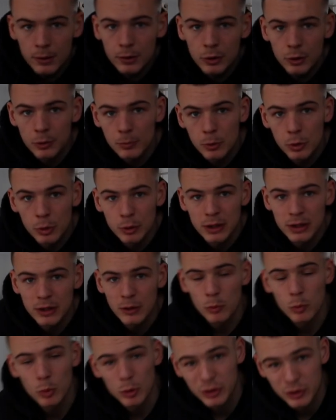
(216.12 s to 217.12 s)
Good
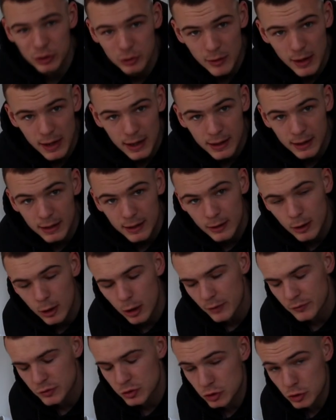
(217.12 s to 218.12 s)
morning, what is cracking?
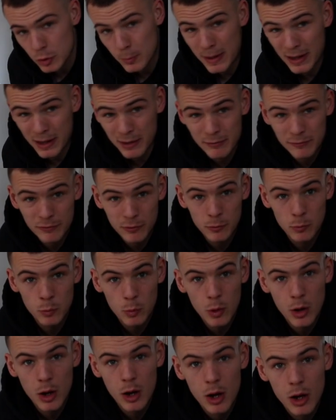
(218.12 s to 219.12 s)
I've just got back in
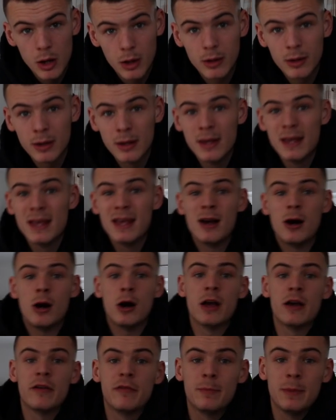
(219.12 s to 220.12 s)
from work.
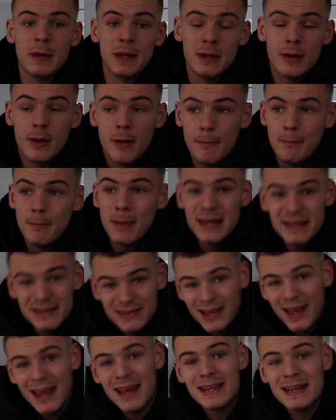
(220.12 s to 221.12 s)
I have been
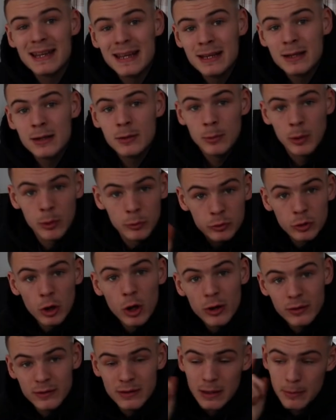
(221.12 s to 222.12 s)
maintaining, well
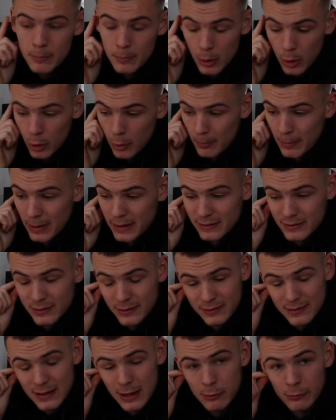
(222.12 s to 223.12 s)
dieting, but on
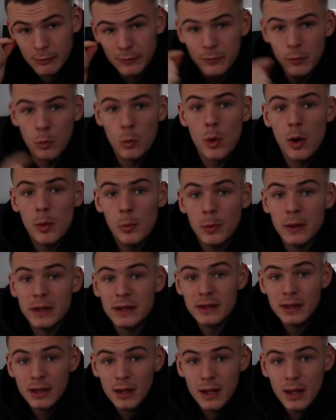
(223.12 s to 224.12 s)
maintenance calories for one
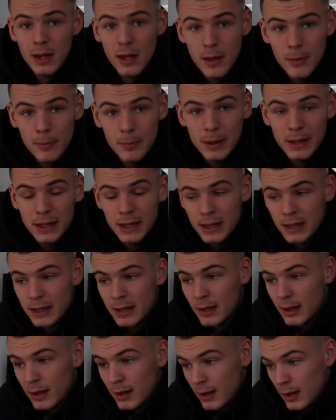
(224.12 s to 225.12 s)
week,
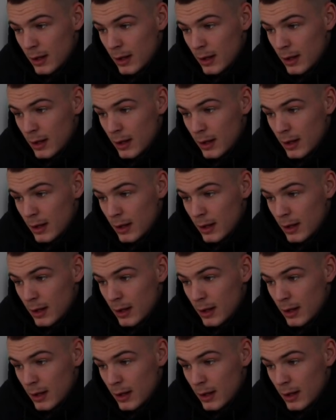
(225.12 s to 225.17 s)
being